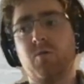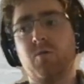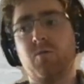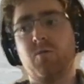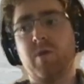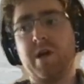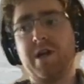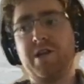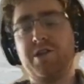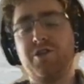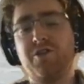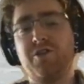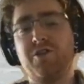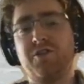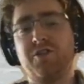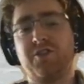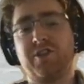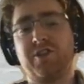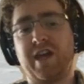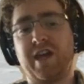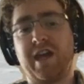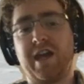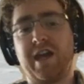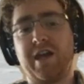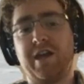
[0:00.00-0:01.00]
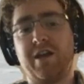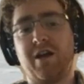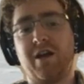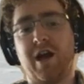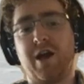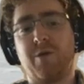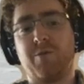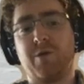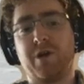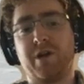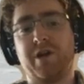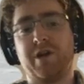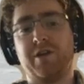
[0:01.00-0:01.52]
when you say,
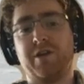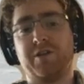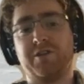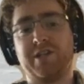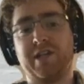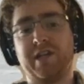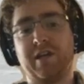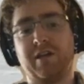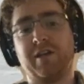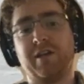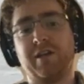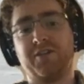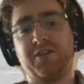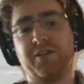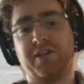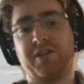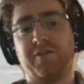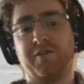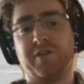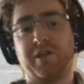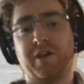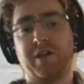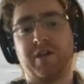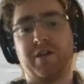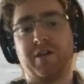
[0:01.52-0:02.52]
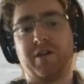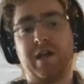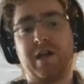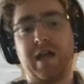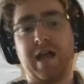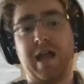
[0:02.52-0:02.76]
I want a TLS certificate